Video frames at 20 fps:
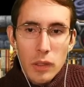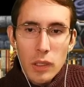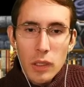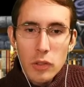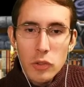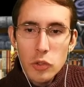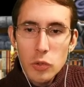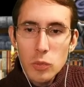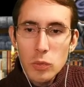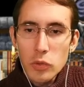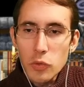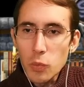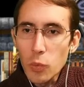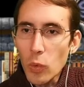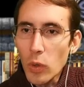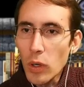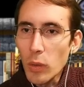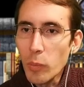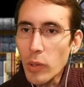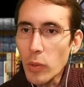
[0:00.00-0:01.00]
I think on
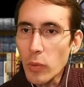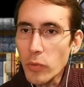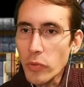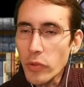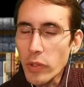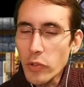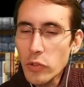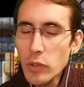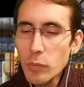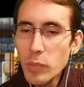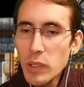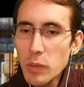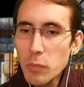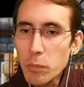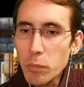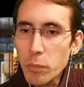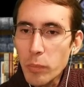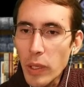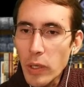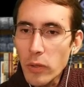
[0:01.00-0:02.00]
Jules' war bows. They should
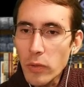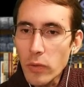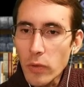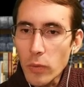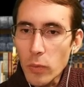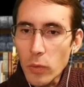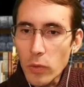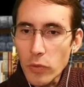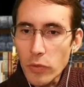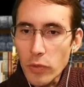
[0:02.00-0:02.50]
be better than the